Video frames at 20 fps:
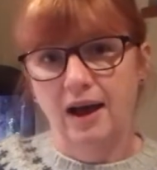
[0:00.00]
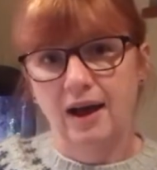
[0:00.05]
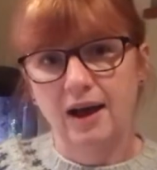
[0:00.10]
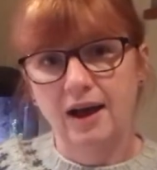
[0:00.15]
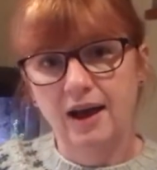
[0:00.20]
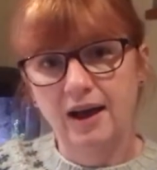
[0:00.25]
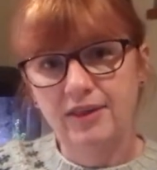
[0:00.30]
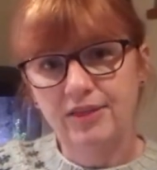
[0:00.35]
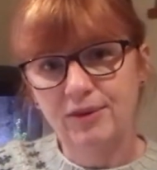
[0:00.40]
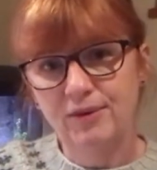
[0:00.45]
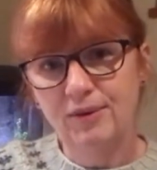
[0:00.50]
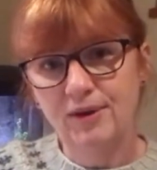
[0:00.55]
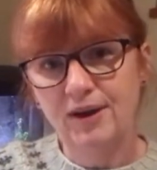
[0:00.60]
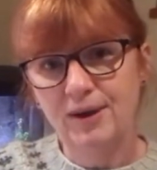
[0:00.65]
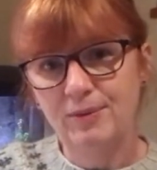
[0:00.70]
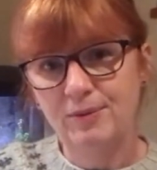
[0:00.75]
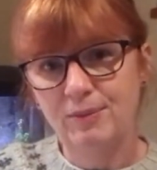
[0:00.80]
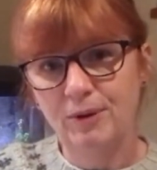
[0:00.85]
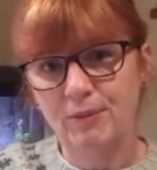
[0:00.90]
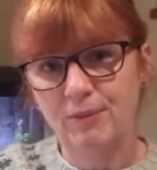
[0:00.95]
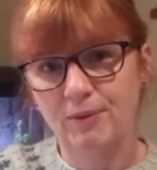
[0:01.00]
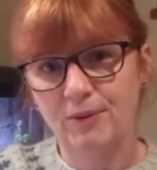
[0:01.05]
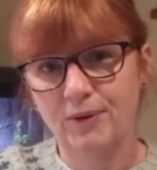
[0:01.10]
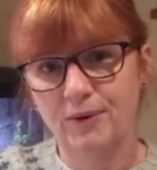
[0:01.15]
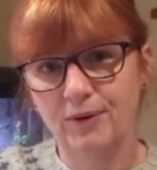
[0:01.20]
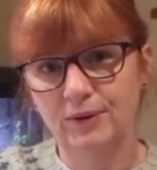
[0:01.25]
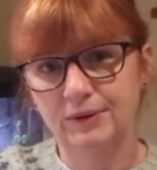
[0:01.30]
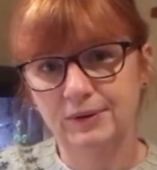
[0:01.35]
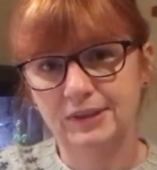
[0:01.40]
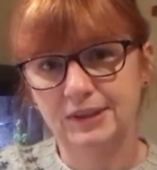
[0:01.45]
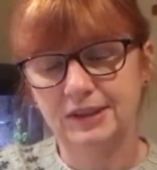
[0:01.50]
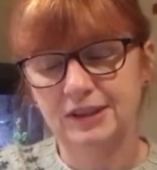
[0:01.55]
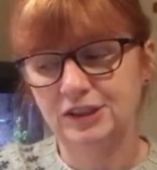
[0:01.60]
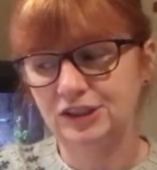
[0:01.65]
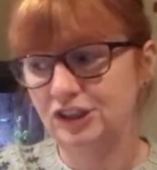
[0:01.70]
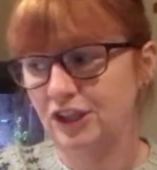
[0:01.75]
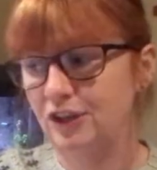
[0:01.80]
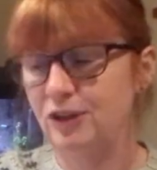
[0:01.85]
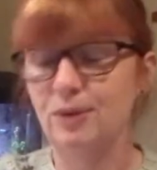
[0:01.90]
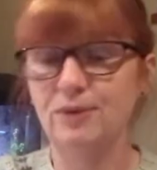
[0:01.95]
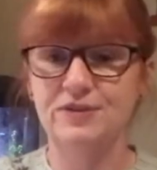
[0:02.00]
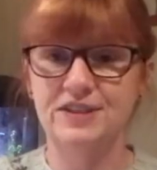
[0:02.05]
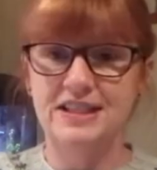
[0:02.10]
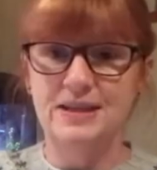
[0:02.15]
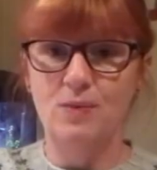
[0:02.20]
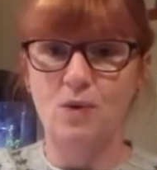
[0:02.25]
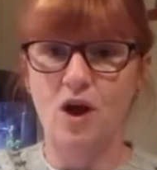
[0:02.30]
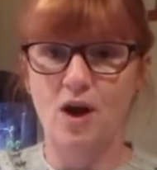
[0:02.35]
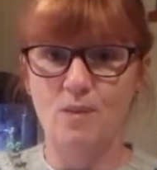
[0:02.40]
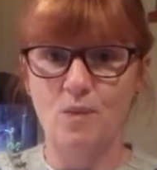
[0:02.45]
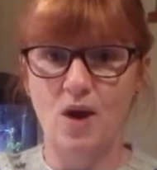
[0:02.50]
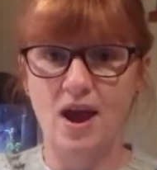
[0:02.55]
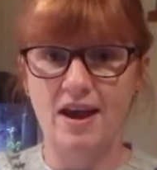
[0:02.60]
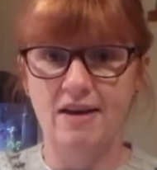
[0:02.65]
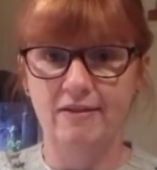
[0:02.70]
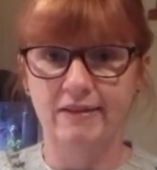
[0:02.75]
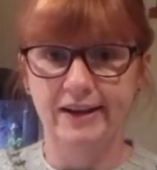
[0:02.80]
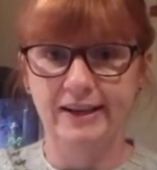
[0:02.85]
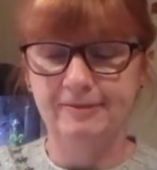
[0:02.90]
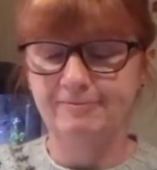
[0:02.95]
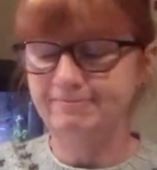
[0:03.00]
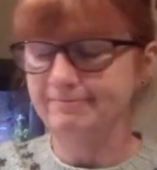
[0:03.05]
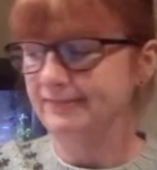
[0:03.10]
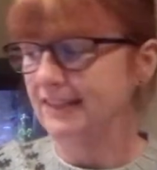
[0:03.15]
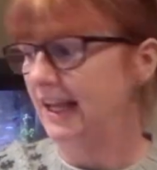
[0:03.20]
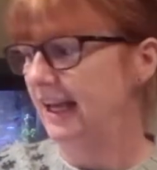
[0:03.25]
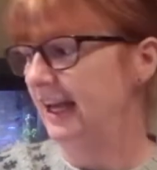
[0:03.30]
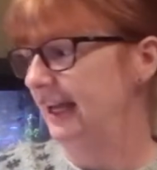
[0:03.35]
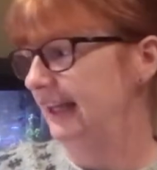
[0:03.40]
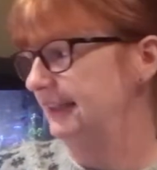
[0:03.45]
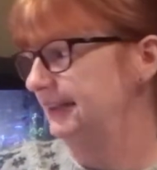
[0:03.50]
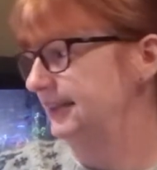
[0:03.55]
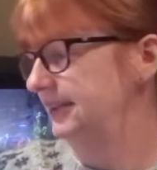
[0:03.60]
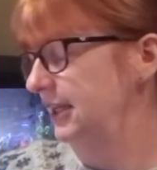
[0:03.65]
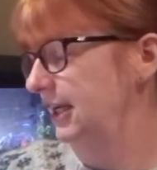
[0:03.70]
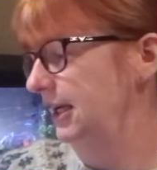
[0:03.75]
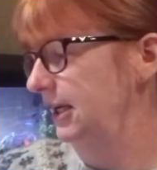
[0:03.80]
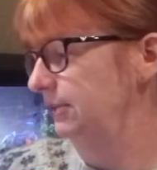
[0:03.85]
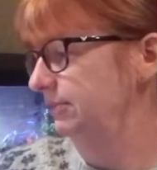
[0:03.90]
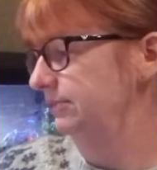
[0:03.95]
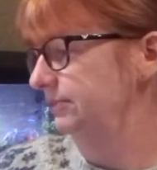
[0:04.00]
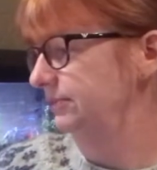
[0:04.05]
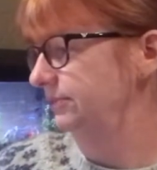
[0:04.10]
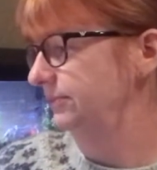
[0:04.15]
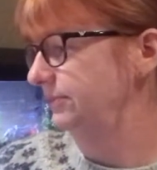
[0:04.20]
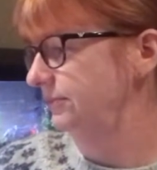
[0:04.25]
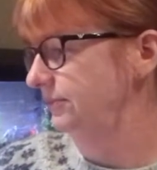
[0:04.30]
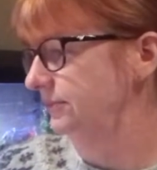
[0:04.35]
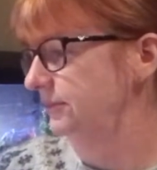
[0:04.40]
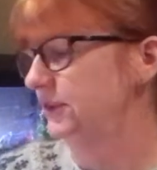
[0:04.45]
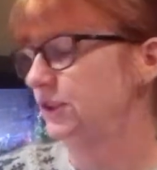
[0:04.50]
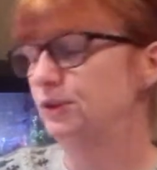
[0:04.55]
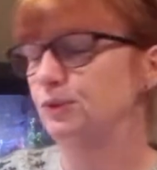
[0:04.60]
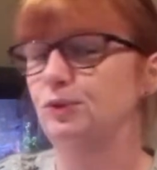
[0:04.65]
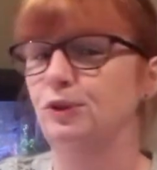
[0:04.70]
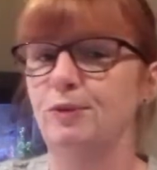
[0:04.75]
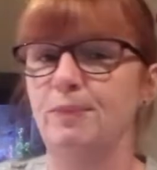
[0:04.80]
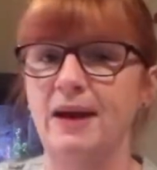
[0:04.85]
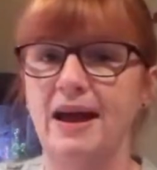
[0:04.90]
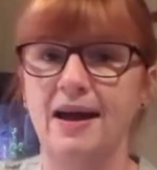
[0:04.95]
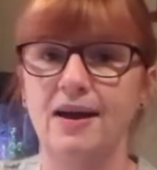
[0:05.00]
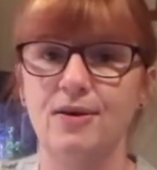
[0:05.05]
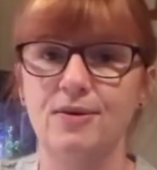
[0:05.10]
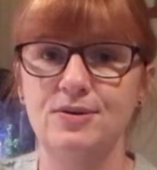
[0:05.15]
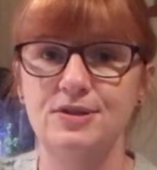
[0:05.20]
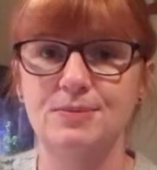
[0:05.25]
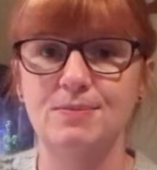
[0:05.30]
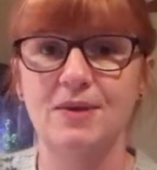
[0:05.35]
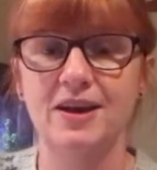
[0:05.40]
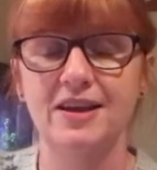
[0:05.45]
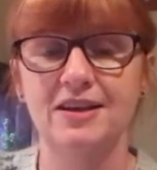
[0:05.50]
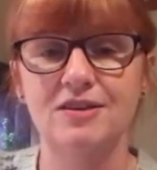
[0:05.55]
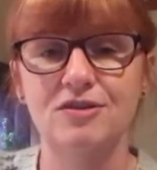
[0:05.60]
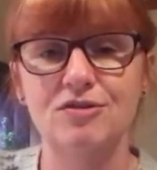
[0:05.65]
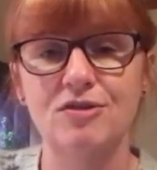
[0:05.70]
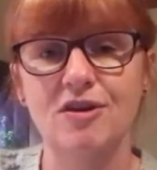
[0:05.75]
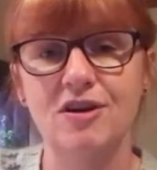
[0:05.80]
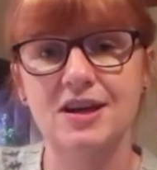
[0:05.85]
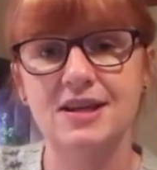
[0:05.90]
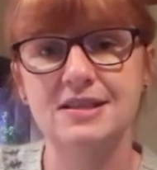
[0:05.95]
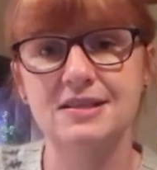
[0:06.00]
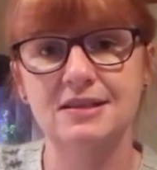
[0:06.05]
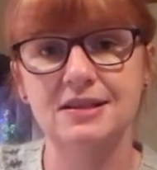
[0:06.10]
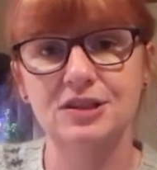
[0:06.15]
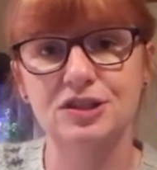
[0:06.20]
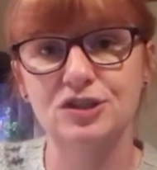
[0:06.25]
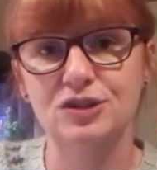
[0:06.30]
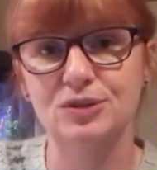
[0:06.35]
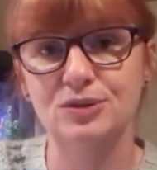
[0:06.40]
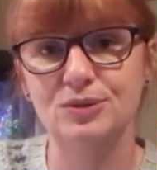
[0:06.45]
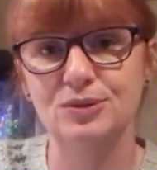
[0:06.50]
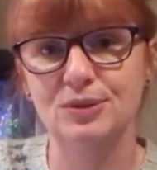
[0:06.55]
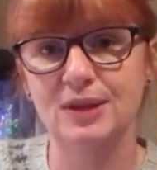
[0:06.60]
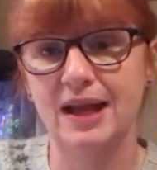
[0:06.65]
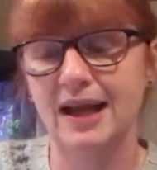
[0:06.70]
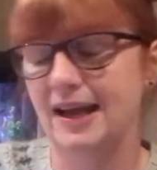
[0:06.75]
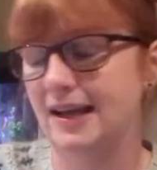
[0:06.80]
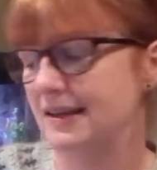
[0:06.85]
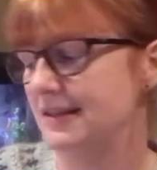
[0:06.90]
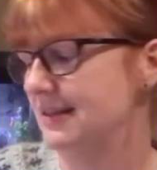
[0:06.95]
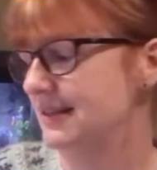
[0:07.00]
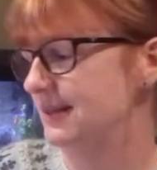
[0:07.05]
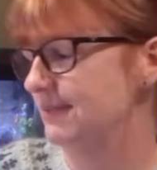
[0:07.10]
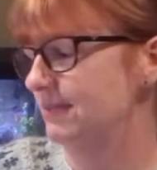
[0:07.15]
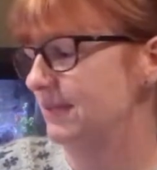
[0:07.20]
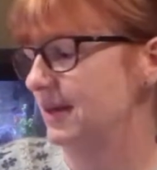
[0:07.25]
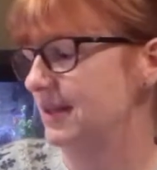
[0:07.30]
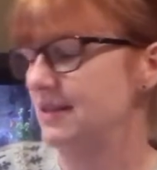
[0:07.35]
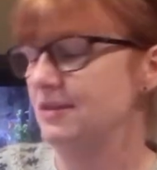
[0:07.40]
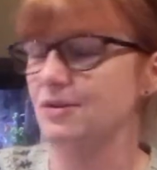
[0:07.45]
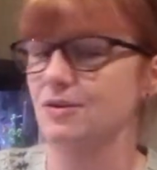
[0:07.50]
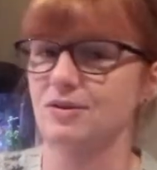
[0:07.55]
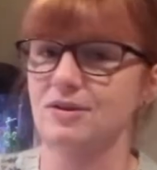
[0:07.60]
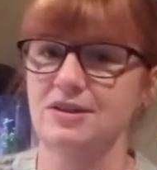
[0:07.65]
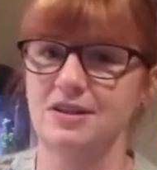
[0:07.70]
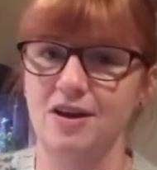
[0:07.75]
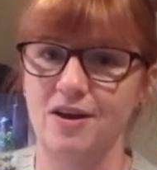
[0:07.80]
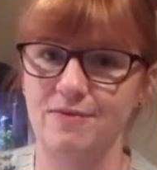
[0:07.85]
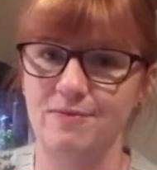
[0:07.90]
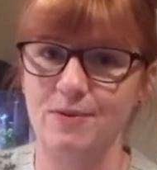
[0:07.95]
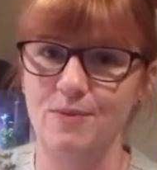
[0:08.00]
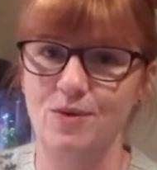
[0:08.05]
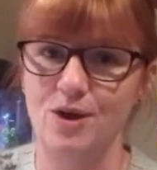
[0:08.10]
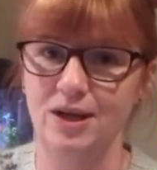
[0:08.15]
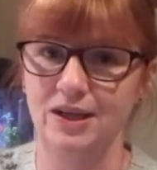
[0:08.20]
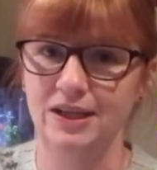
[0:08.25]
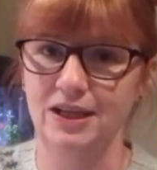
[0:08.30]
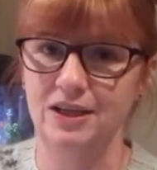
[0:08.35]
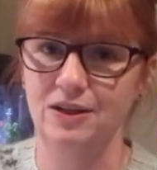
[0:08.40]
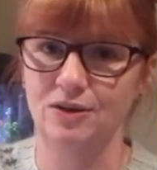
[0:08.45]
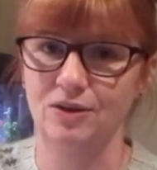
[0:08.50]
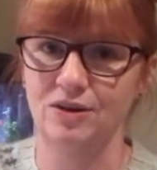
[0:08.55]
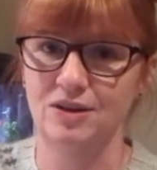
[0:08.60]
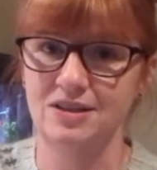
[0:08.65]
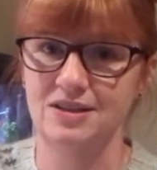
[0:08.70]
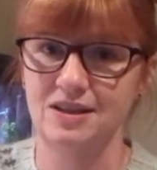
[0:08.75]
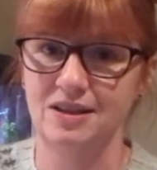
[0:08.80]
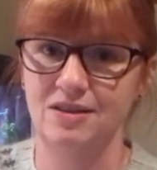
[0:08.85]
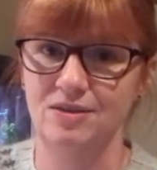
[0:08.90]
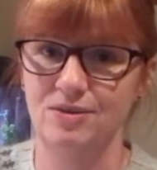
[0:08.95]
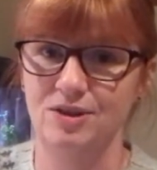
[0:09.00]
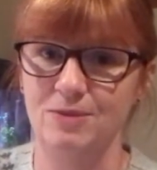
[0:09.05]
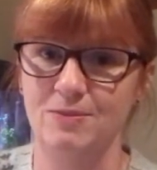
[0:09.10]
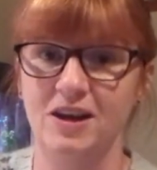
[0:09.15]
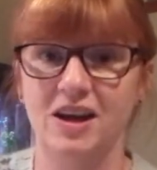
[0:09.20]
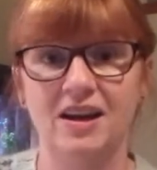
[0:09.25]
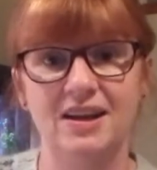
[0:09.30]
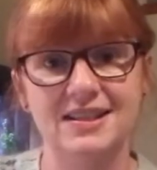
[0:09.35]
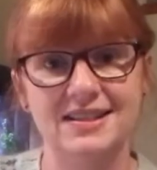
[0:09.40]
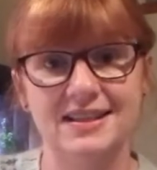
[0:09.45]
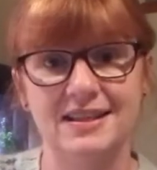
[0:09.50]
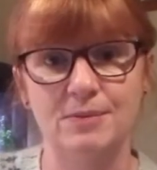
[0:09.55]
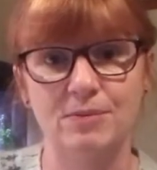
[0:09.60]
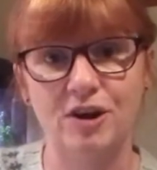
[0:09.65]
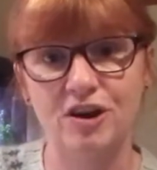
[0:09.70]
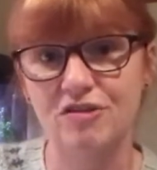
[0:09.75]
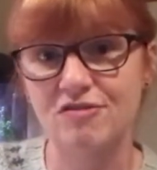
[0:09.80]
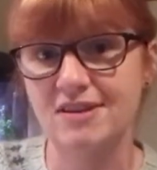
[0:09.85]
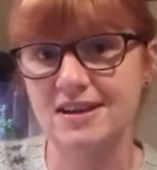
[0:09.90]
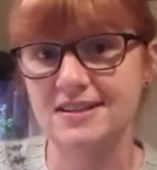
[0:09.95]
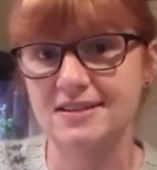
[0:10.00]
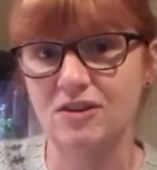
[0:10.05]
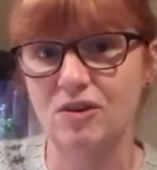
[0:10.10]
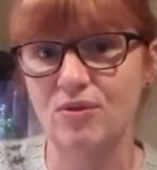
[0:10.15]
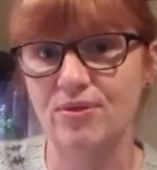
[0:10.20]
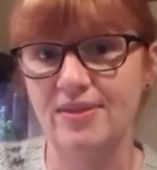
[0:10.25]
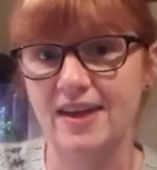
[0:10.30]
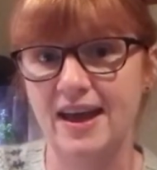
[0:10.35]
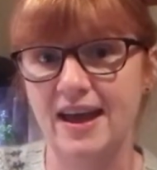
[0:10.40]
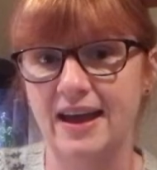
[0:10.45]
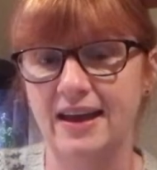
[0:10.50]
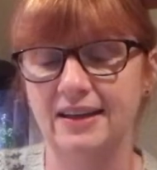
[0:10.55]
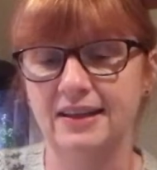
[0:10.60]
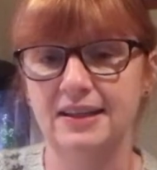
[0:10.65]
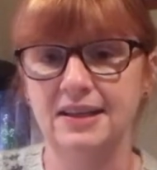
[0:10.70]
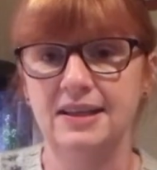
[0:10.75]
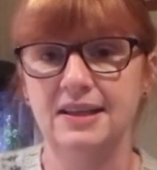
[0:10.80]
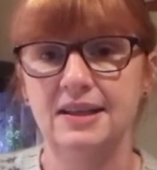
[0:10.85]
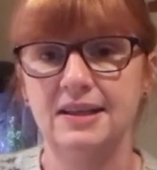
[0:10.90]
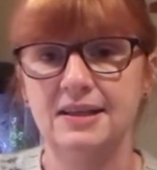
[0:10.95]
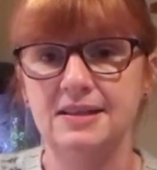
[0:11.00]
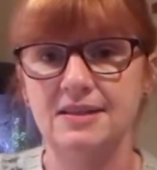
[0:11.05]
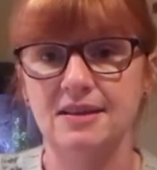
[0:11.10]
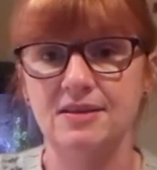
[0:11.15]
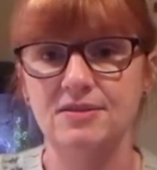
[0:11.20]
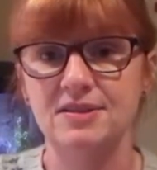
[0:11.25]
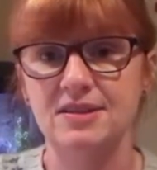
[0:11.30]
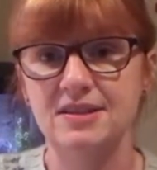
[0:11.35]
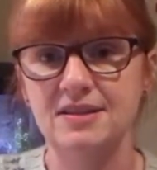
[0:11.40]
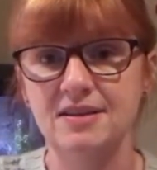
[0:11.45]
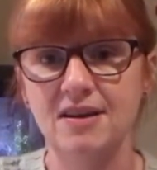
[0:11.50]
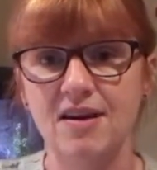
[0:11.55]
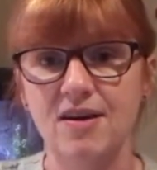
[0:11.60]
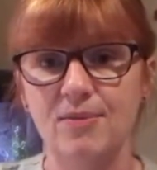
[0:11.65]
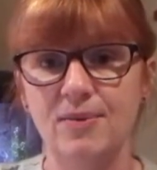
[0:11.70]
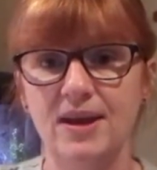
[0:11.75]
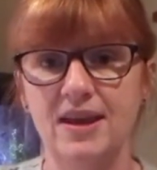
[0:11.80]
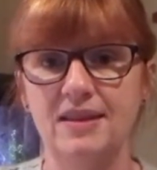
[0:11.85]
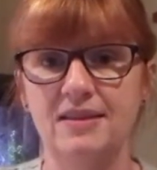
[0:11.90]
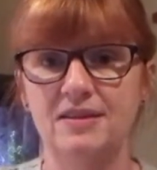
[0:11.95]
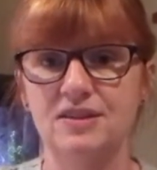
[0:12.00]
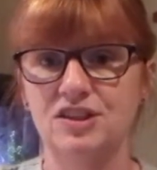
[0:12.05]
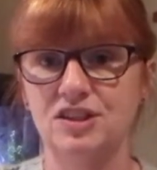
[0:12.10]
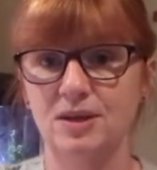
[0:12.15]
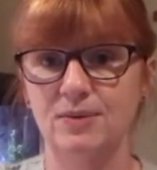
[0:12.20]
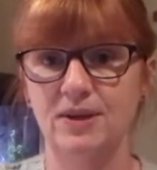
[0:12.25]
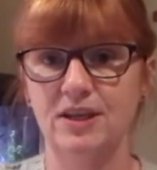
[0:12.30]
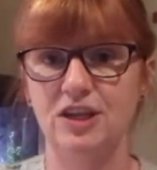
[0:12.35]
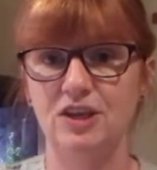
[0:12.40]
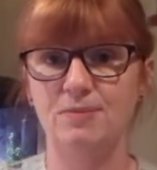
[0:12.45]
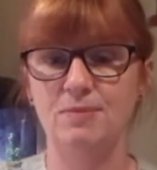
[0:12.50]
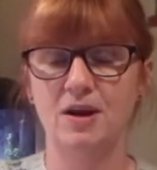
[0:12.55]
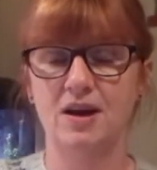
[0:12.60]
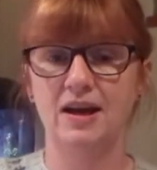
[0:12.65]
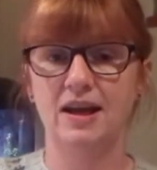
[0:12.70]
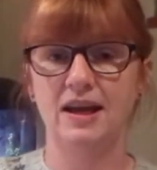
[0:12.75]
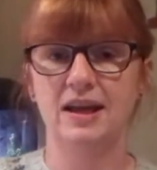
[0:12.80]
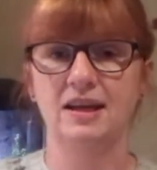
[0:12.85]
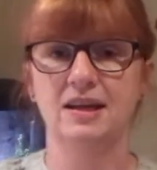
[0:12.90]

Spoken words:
I thought I would pop on, show you obviously what I'm wearing, and talk about my Chrysler shawl and my socks that I've been working on, because I thought you might like to see the progress on that. So to start with, showing you my